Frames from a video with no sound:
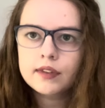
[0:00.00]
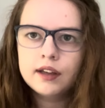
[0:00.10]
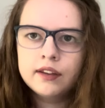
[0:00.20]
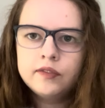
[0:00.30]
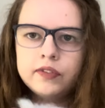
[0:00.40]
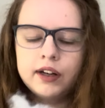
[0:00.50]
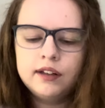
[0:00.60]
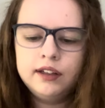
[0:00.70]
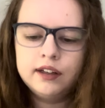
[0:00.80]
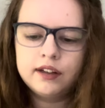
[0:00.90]
And then
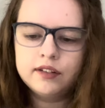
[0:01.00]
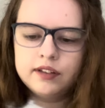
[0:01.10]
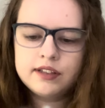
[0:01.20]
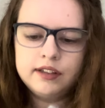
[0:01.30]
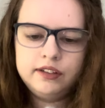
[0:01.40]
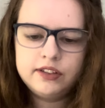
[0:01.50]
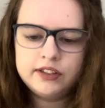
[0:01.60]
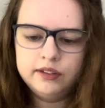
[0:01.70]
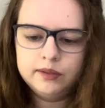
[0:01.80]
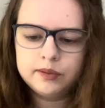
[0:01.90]
finally, I honestly just
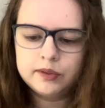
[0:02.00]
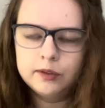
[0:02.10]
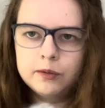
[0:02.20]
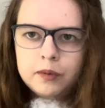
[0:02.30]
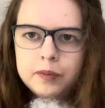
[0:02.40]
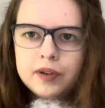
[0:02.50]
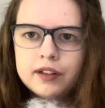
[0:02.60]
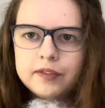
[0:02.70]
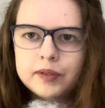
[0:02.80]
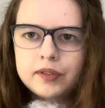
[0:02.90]
use normal
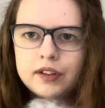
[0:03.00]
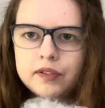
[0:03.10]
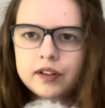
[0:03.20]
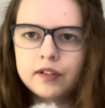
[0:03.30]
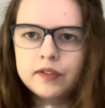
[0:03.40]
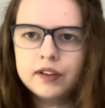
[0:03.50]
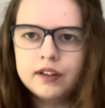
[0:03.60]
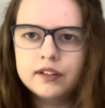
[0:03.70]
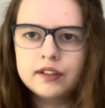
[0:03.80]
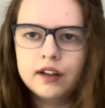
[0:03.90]
polyfill stuff in for the
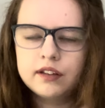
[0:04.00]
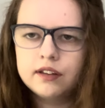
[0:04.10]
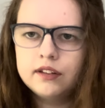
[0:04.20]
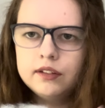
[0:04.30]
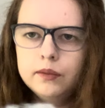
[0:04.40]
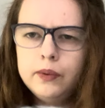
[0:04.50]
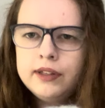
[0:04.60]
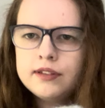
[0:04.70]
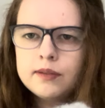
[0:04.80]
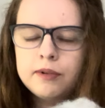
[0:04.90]
inside, and this always
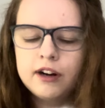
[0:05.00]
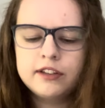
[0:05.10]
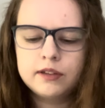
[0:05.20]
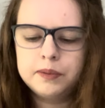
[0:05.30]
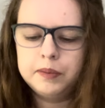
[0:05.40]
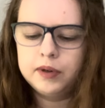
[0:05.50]
surprises people.